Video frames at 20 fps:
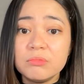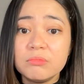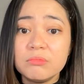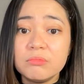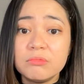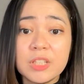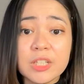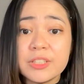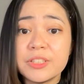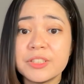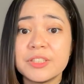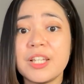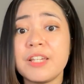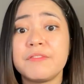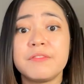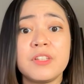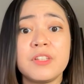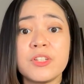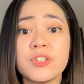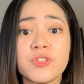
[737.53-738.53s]
the
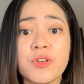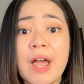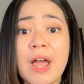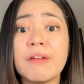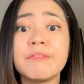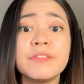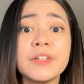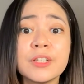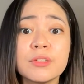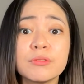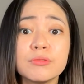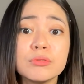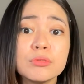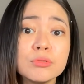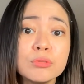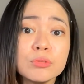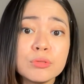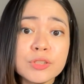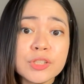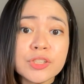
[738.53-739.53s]
safety traffic
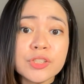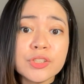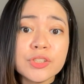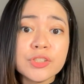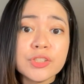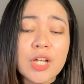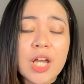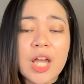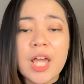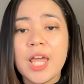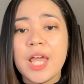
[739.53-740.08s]
rules